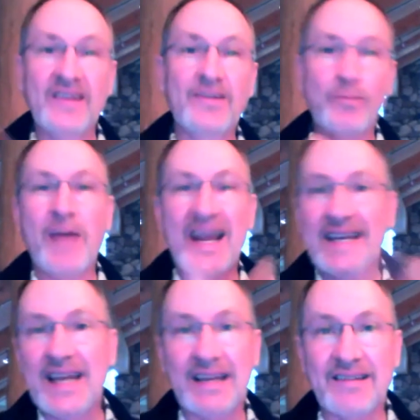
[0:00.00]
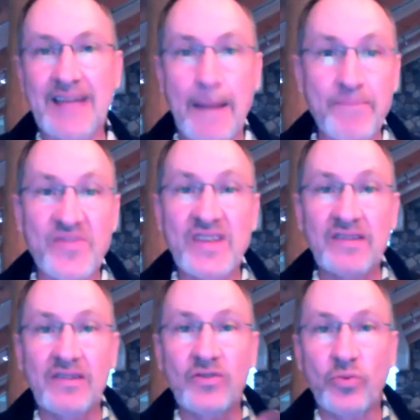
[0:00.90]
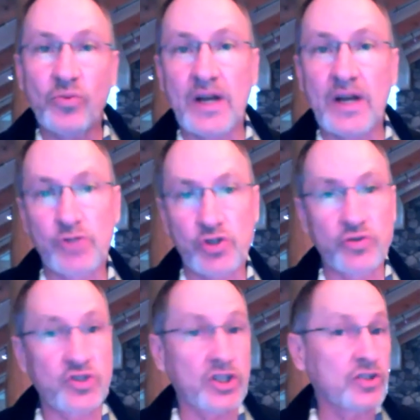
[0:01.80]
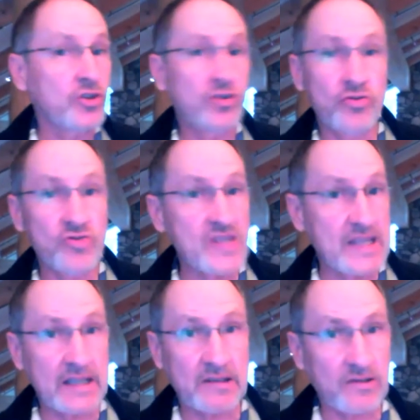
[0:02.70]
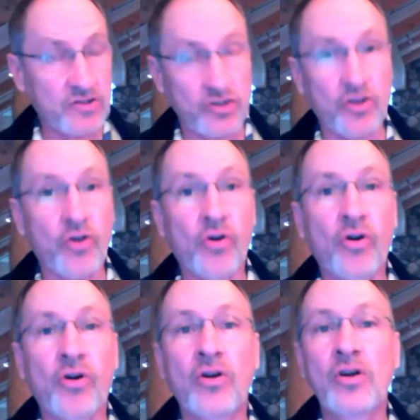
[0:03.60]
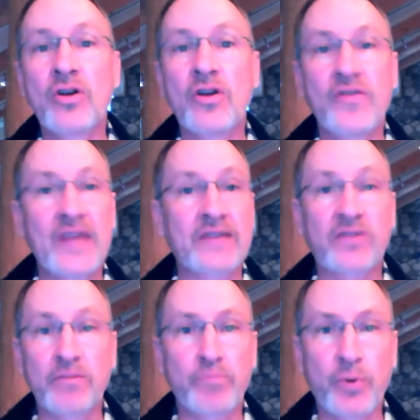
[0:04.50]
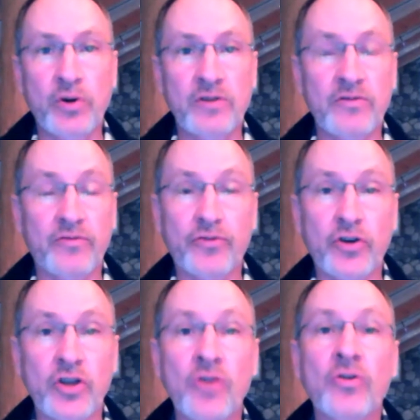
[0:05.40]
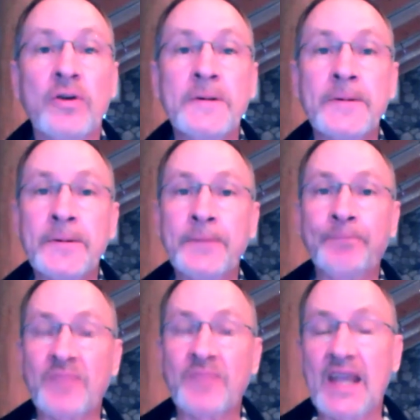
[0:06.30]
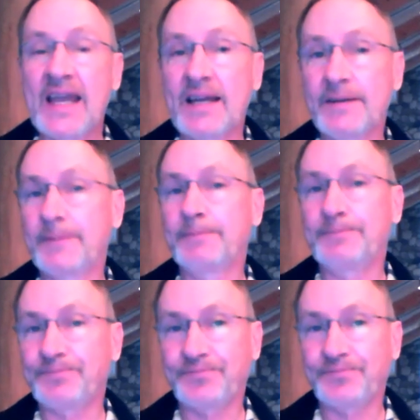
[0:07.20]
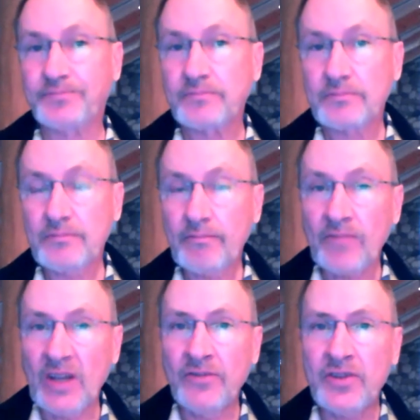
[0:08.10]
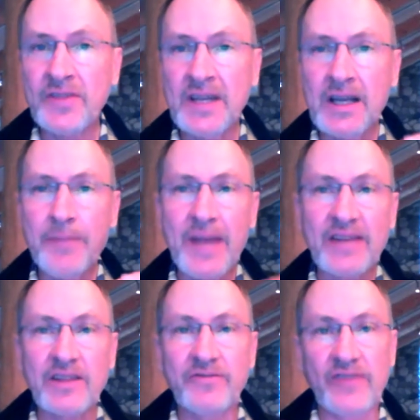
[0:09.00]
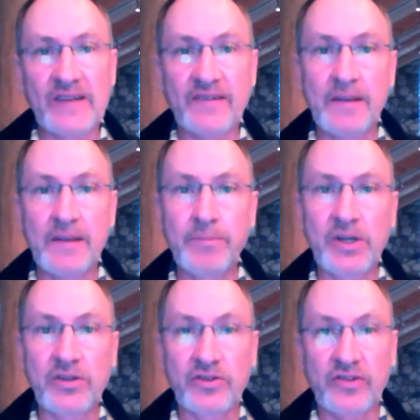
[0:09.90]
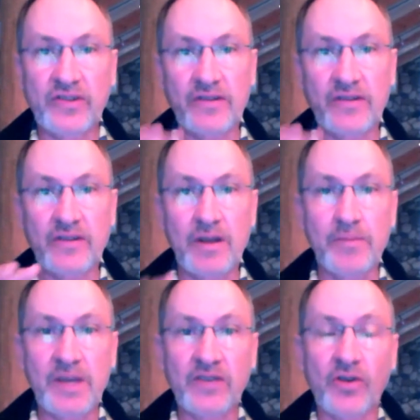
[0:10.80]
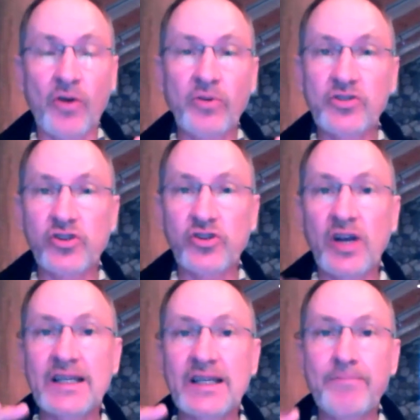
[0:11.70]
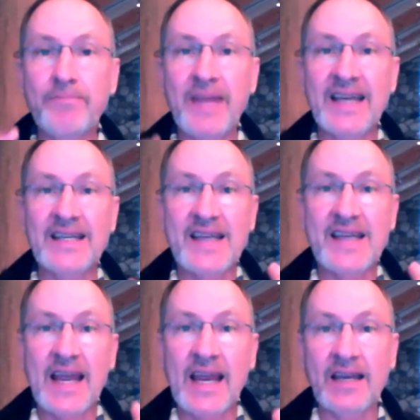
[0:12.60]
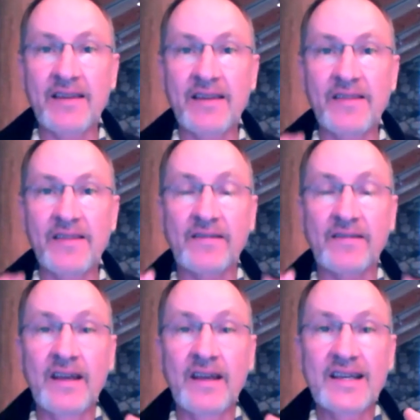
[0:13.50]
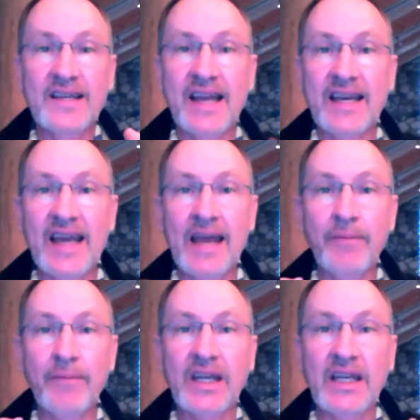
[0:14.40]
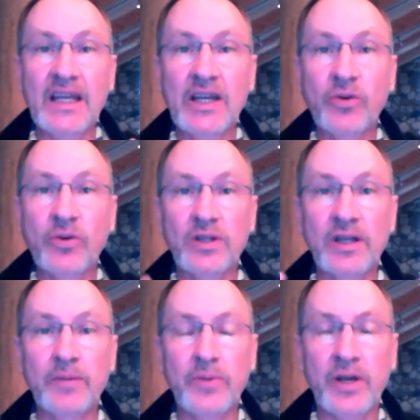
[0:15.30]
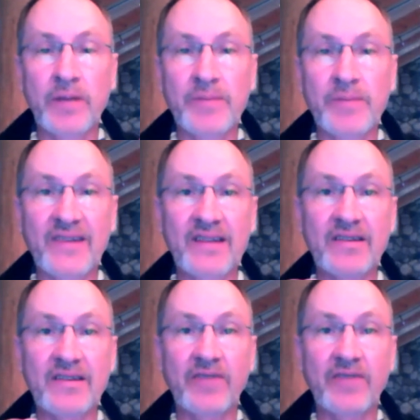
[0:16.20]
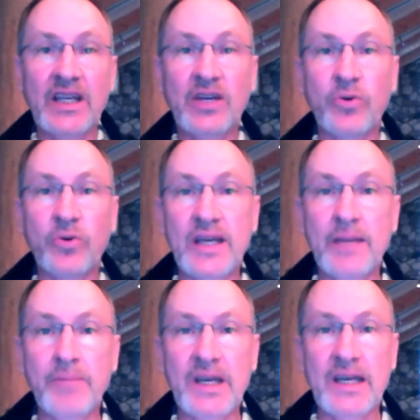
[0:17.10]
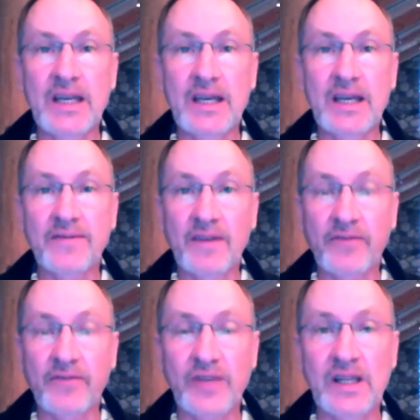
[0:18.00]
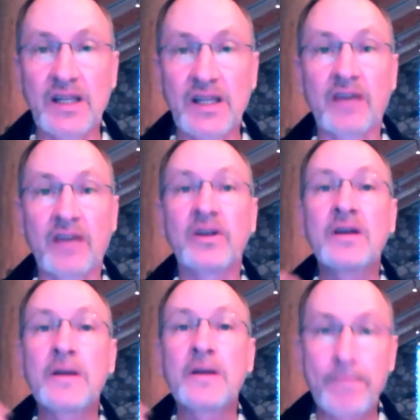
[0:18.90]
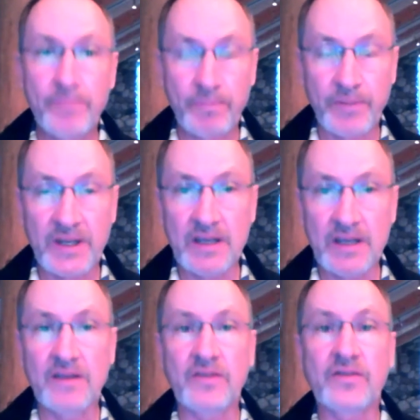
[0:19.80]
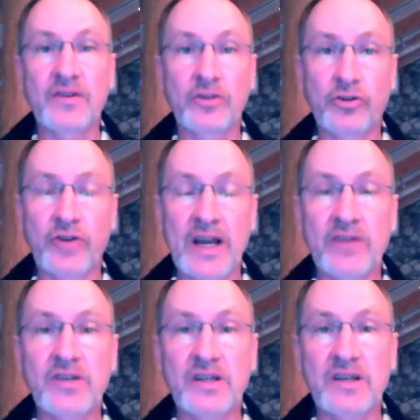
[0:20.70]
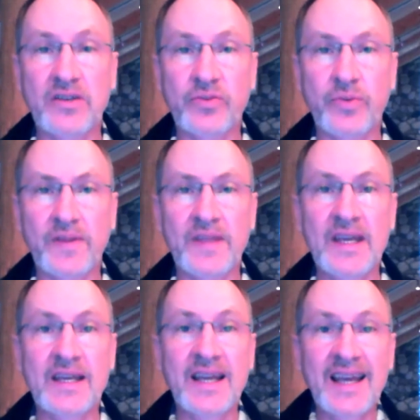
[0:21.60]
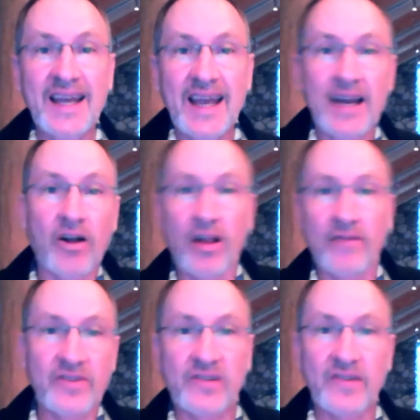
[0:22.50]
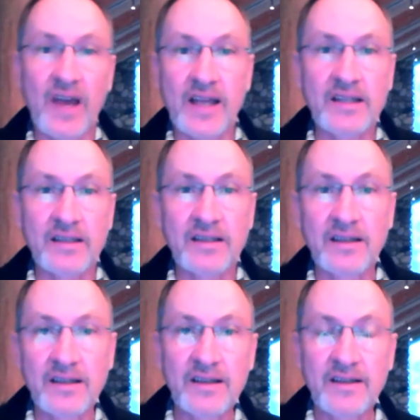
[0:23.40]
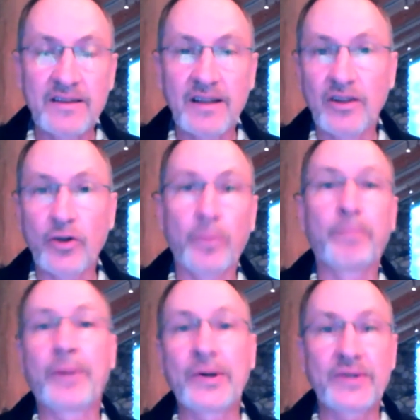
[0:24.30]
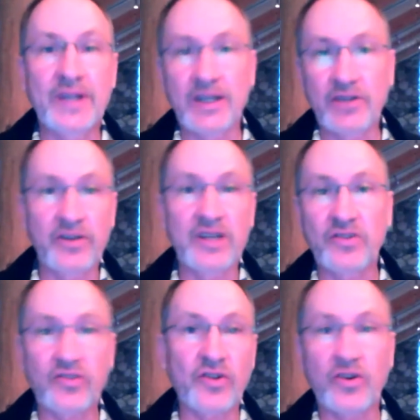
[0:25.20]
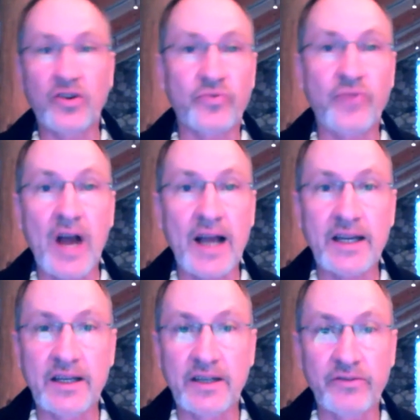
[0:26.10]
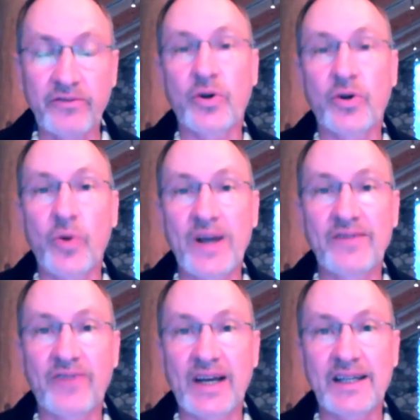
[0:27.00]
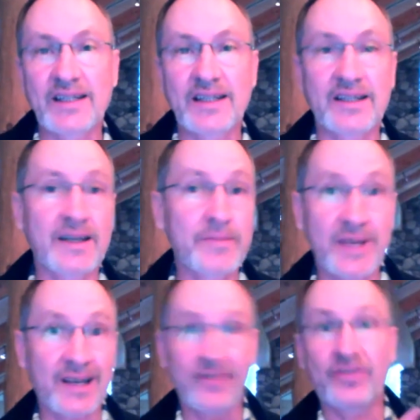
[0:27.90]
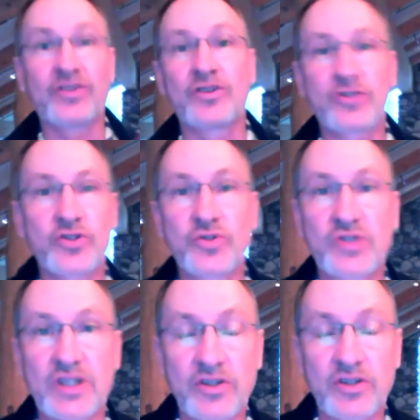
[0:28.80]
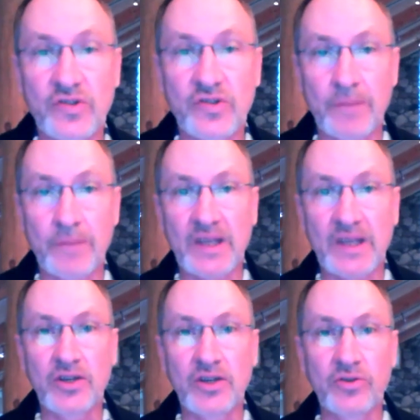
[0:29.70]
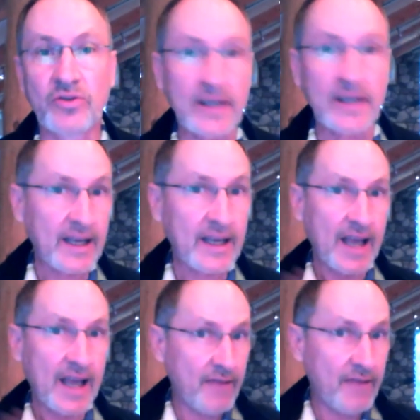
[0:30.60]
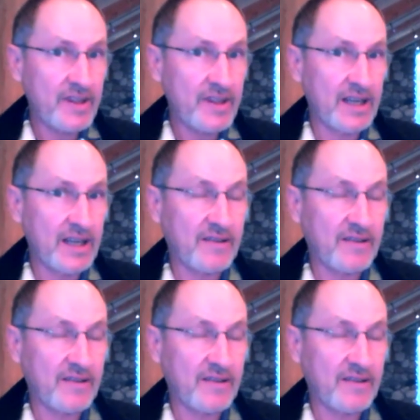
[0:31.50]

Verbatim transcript: is my next step. This is what I'm choosing to do. This is the goal that's important for you. And if you think about the vestibular system as always trying to maintain this dynamic equilibrium, a sense of equanimity, a feeling of peace and groundedness within. And all of a sudden, the little boat that you're in starts rocking quite violently because you're choosing to do something new. Everything